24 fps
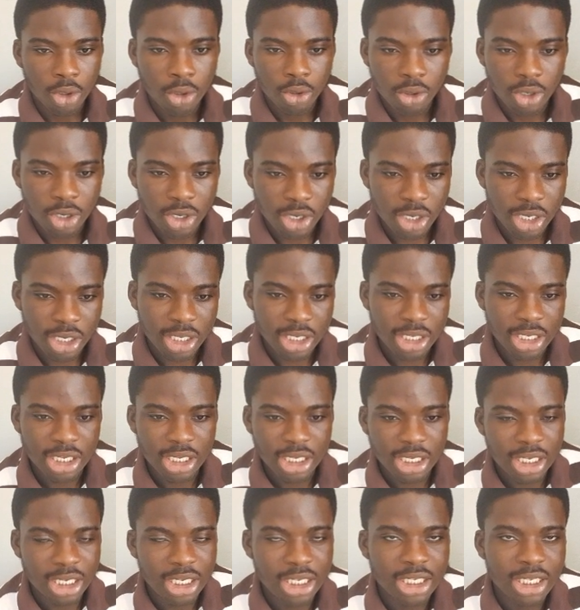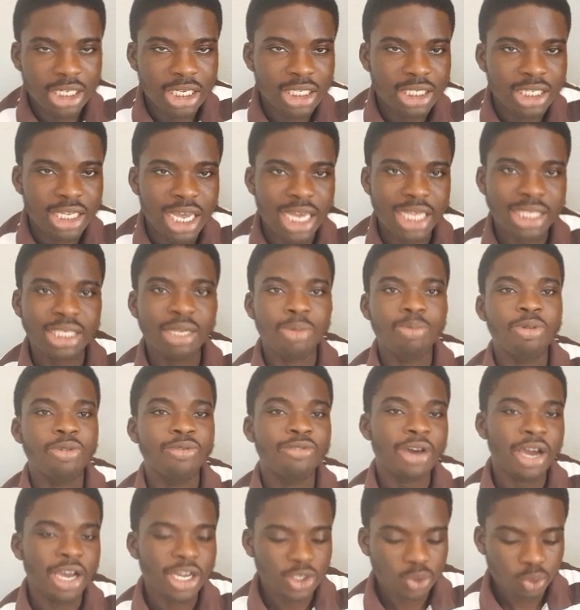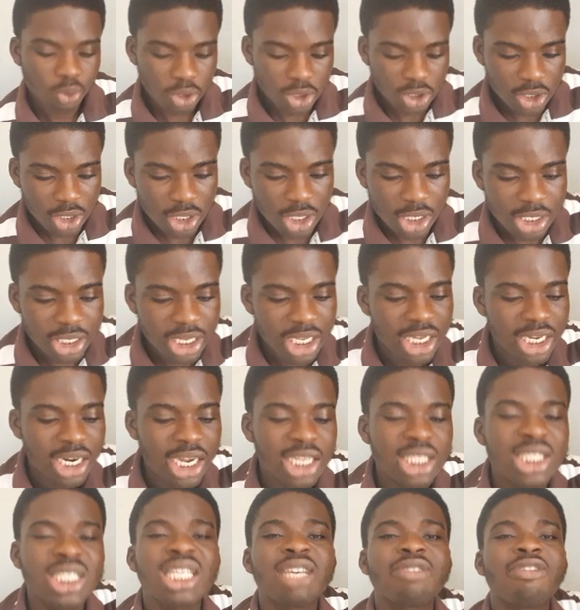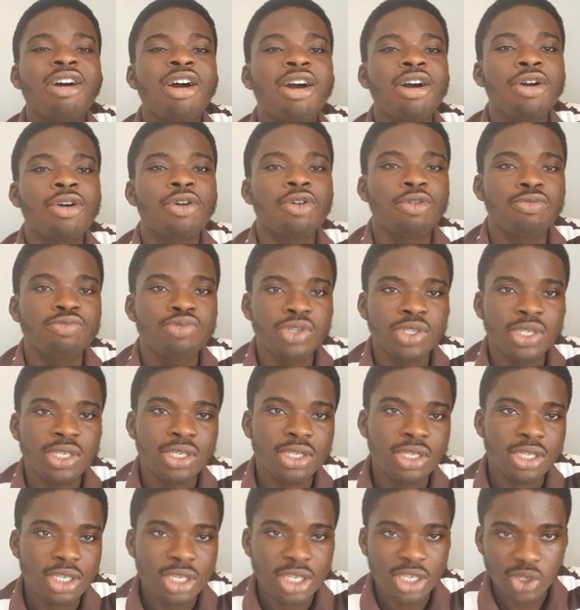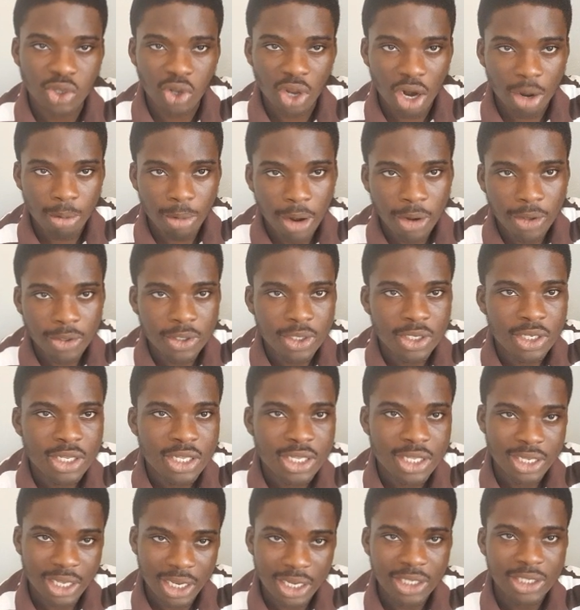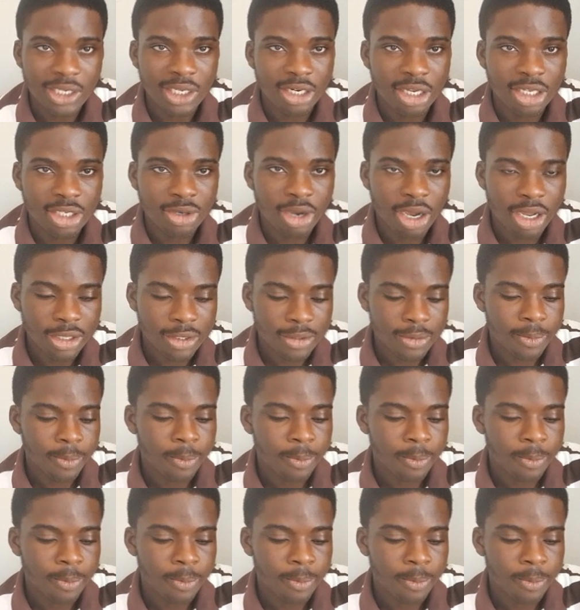It exemplifies what the client server computing is all about, the internet, right?